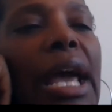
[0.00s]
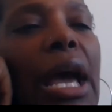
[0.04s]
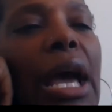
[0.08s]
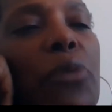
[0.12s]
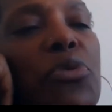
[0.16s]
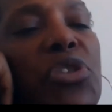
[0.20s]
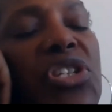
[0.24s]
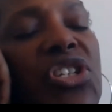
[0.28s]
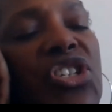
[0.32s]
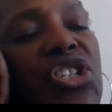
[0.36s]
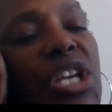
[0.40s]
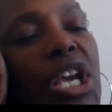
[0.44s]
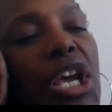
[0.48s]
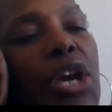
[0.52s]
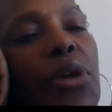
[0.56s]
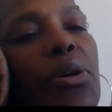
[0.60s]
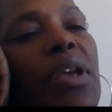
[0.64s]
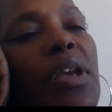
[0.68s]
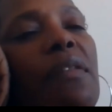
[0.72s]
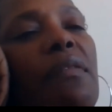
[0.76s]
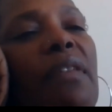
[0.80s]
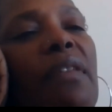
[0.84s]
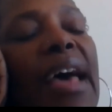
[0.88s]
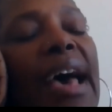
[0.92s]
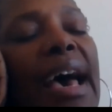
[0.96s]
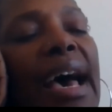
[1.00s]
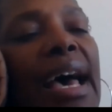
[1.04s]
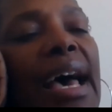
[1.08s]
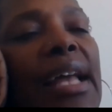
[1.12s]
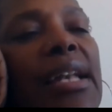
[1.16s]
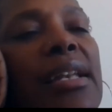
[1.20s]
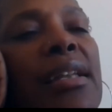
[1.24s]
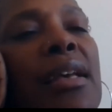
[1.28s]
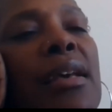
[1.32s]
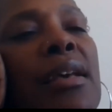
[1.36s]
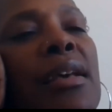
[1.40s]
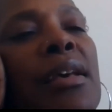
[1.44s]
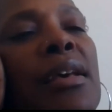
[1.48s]
I was sharing that
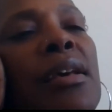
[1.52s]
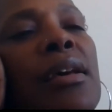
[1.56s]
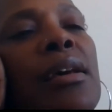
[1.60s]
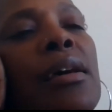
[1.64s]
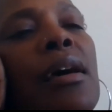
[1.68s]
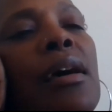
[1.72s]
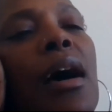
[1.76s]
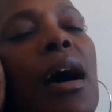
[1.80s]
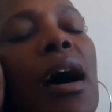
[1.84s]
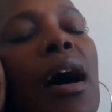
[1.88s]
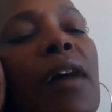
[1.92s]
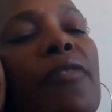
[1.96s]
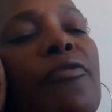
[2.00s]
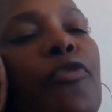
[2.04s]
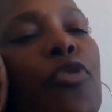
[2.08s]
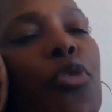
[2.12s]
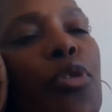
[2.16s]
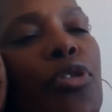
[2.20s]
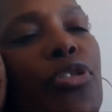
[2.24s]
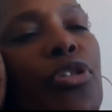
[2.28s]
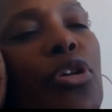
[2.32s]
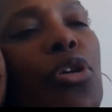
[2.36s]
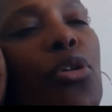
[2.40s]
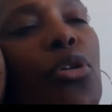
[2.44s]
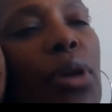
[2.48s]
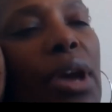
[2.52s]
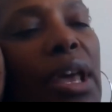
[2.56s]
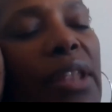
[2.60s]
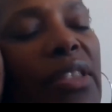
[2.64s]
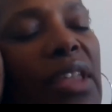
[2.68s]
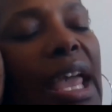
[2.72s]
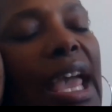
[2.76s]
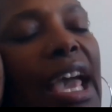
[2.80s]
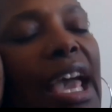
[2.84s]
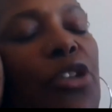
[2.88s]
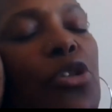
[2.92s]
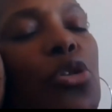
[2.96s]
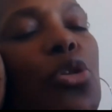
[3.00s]
for
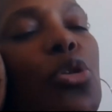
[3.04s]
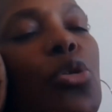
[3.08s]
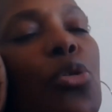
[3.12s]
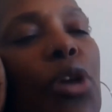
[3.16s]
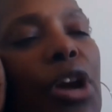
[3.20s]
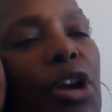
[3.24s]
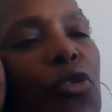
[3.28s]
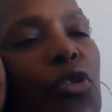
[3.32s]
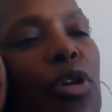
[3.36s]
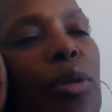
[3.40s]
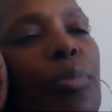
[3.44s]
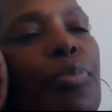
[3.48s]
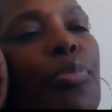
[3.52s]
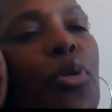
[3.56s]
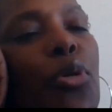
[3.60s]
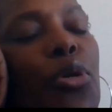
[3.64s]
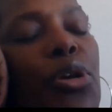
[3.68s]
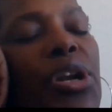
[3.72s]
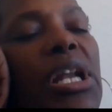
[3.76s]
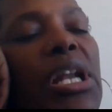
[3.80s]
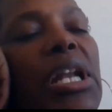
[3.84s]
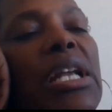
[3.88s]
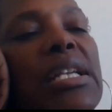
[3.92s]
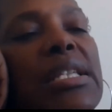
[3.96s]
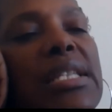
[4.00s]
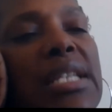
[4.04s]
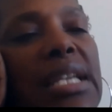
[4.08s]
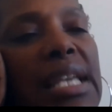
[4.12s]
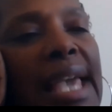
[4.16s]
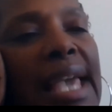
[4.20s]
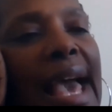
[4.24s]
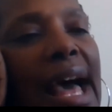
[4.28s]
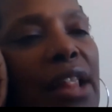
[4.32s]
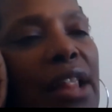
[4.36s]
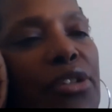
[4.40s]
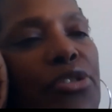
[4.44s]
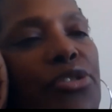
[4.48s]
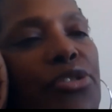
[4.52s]
the annual credit report, it is a
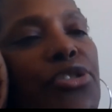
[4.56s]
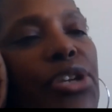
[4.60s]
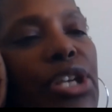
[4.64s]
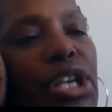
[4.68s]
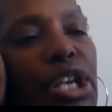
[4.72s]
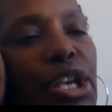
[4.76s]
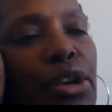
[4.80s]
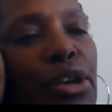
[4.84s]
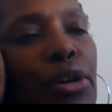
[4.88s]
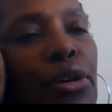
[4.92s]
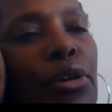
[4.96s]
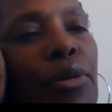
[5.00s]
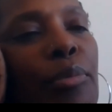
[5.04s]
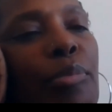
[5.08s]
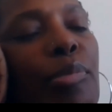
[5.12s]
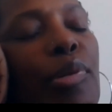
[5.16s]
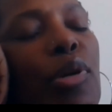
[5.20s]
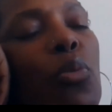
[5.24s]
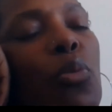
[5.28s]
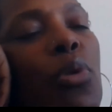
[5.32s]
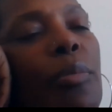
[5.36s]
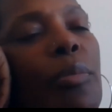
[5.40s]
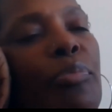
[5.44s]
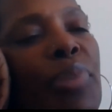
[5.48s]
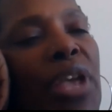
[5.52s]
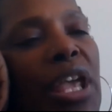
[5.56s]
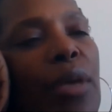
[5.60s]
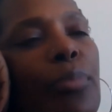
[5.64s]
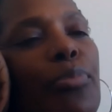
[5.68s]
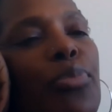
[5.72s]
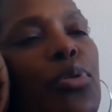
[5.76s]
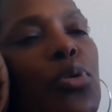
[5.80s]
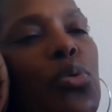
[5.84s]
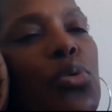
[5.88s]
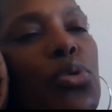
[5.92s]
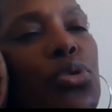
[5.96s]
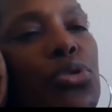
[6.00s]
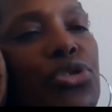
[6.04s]
calendar year, but what
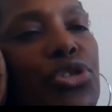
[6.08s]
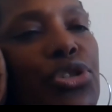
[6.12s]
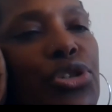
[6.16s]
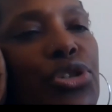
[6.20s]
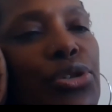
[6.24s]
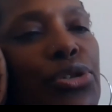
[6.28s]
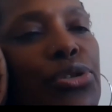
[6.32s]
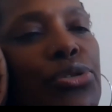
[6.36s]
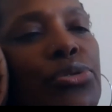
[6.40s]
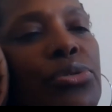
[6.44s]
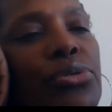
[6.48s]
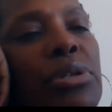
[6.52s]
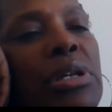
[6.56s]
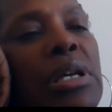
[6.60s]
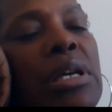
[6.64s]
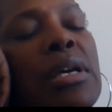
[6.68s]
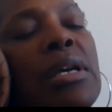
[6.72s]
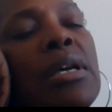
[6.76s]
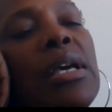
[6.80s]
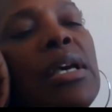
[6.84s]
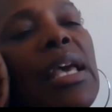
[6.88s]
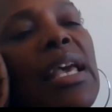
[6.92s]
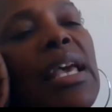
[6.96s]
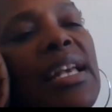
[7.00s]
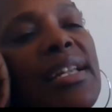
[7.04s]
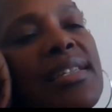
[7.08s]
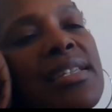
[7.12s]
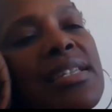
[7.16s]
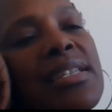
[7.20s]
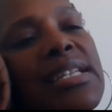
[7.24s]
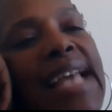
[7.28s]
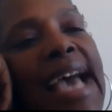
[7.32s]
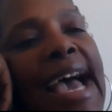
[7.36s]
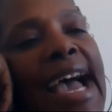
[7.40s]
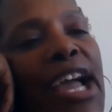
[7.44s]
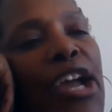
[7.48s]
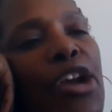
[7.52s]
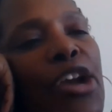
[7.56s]
people will do is
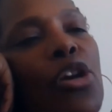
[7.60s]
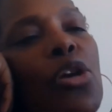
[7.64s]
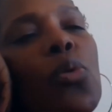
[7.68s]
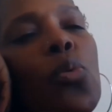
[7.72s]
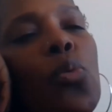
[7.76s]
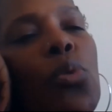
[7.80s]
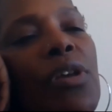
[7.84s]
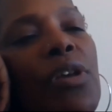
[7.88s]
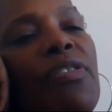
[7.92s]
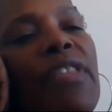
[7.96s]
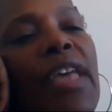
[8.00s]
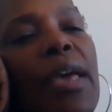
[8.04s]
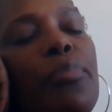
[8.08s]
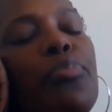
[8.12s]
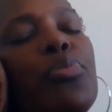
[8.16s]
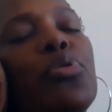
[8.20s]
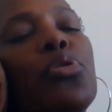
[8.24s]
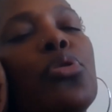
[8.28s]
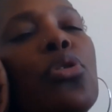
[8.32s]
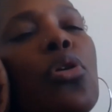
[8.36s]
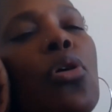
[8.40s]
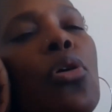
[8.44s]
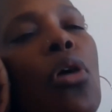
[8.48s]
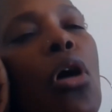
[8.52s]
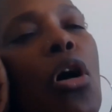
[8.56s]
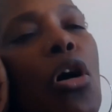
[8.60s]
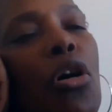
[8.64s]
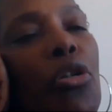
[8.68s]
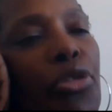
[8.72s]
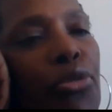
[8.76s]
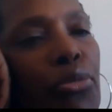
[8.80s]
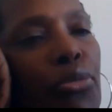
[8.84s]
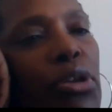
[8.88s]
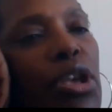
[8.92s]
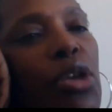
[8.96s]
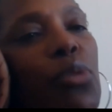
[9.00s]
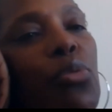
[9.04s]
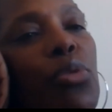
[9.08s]
stagger when they pull all
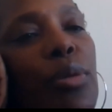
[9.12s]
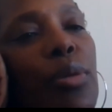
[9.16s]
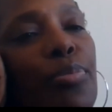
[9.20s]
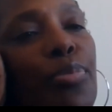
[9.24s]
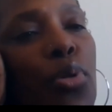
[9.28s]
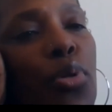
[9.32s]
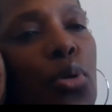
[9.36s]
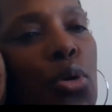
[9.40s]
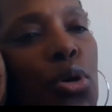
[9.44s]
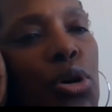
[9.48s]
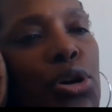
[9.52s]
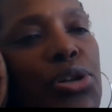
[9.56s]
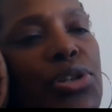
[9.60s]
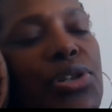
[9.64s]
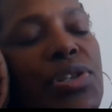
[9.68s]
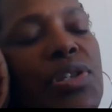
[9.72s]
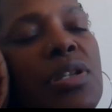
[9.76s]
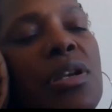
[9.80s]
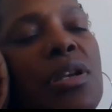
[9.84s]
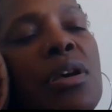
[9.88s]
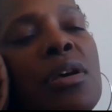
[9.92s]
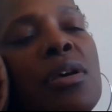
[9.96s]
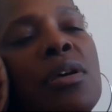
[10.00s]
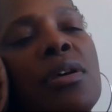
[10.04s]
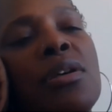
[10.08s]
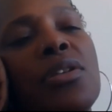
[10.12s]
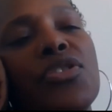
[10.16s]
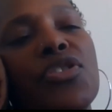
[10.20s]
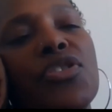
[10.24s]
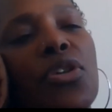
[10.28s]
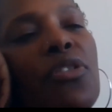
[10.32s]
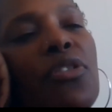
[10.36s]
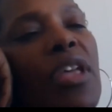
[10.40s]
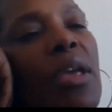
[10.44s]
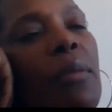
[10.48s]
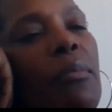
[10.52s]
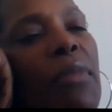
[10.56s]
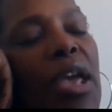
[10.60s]
three reports. So
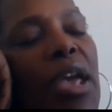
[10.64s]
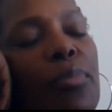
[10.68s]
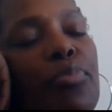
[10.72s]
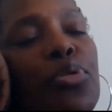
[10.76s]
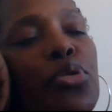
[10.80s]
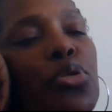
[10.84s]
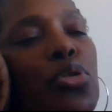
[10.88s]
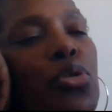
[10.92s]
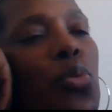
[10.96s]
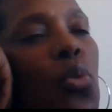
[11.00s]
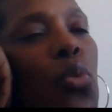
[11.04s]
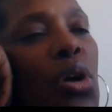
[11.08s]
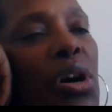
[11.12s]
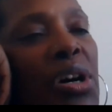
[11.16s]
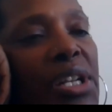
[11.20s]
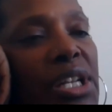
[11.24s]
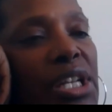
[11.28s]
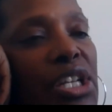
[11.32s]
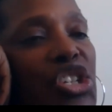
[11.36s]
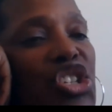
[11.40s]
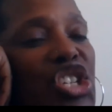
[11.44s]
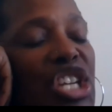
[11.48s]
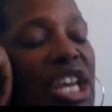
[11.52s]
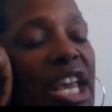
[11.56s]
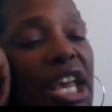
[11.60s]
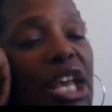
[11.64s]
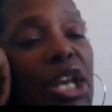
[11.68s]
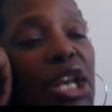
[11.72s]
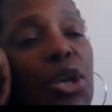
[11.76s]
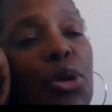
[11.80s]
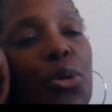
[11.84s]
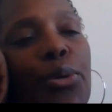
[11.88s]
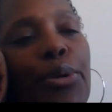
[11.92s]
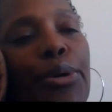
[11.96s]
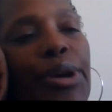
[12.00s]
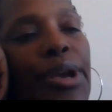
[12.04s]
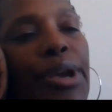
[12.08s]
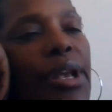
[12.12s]
they may pull one in
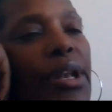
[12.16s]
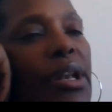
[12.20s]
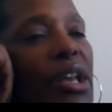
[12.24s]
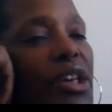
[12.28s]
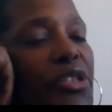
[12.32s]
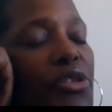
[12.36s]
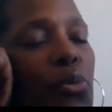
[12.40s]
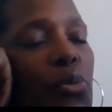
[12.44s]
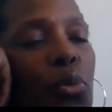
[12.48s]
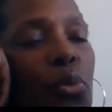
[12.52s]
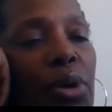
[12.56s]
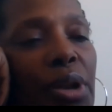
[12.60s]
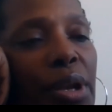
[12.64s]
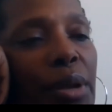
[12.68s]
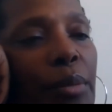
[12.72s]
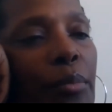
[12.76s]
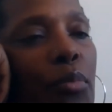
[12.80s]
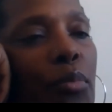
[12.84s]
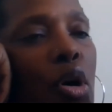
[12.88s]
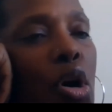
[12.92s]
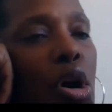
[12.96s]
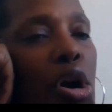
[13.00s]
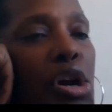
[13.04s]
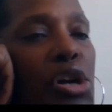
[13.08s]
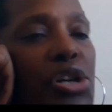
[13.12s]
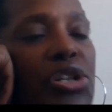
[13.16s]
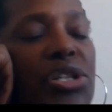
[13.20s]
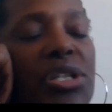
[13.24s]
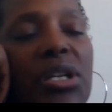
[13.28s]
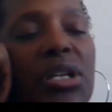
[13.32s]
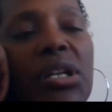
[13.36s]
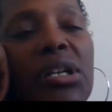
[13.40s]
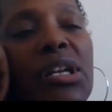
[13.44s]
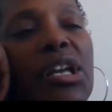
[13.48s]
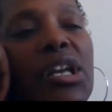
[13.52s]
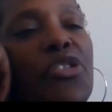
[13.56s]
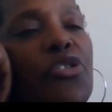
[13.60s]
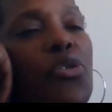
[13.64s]
January, another one in March, and
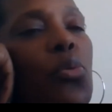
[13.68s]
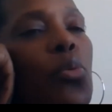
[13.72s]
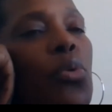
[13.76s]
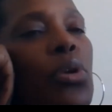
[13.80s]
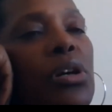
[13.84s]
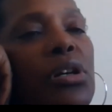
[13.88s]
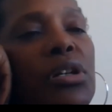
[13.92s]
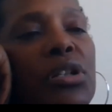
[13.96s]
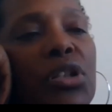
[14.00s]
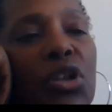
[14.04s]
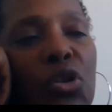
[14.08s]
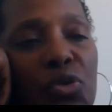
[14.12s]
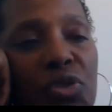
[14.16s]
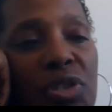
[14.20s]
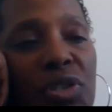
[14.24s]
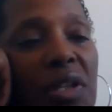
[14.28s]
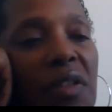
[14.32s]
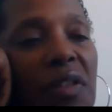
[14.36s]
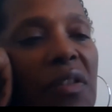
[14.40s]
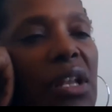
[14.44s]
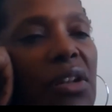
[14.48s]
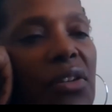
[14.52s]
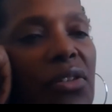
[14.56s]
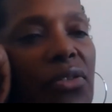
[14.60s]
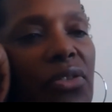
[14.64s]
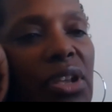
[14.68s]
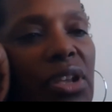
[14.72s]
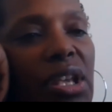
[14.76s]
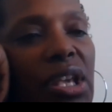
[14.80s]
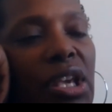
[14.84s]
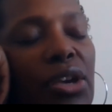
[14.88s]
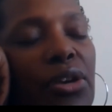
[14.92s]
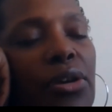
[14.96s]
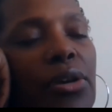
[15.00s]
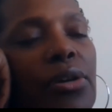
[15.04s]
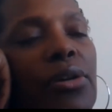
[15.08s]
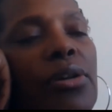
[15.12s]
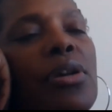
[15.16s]
another one close to the end of the
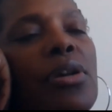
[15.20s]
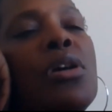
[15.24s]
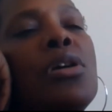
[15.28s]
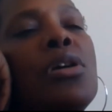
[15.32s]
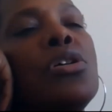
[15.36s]
year.